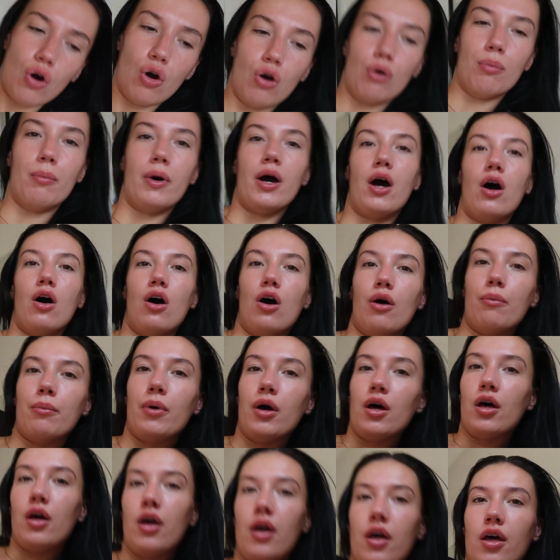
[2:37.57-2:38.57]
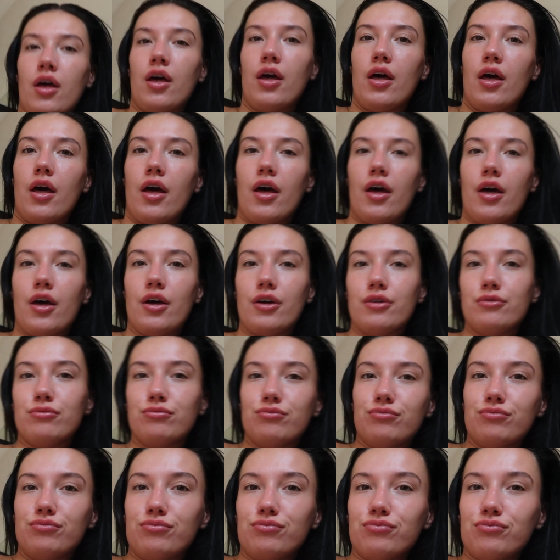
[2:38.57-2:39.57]
Oh, my arm.
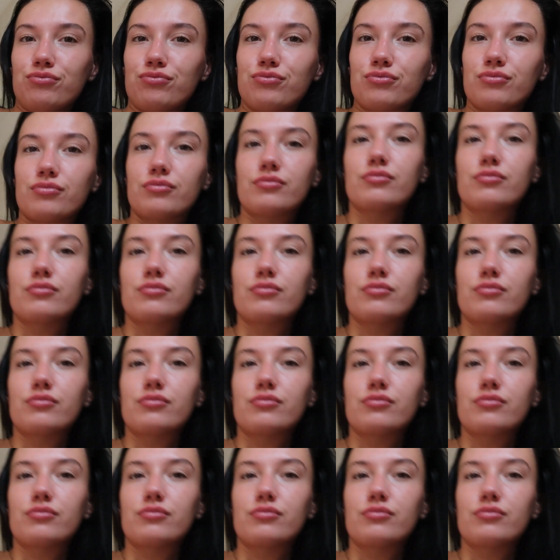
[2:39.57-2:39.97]
Um...